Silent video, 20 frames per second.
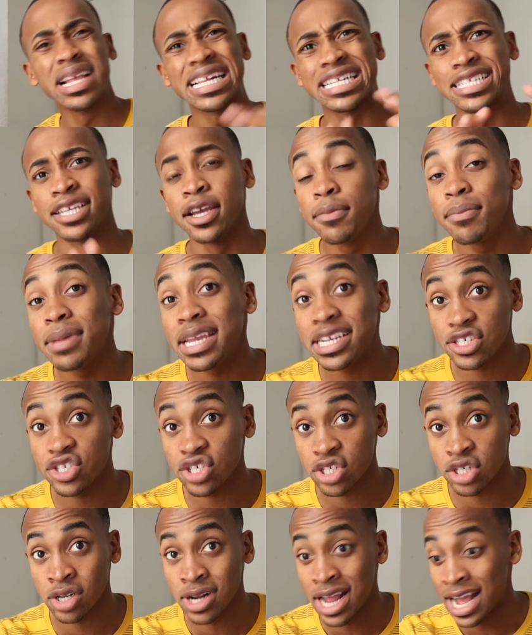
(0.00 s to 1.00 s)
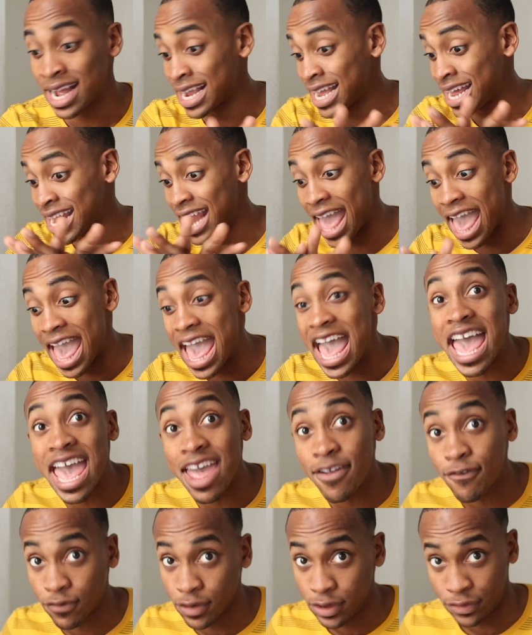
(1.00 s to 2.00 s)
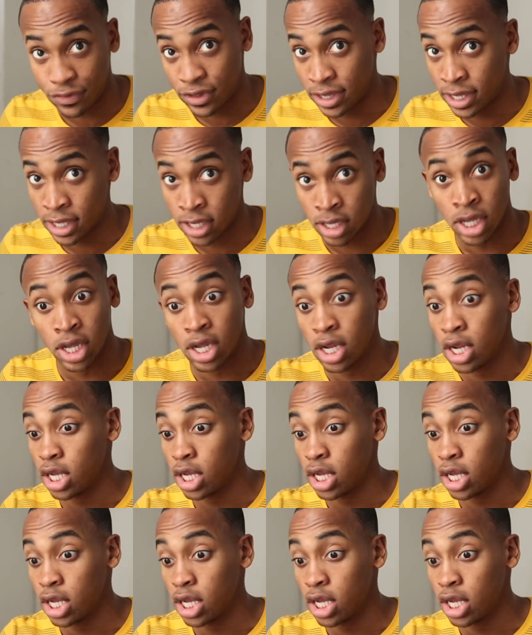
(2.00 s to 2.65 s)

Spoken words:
to make sure I got everything,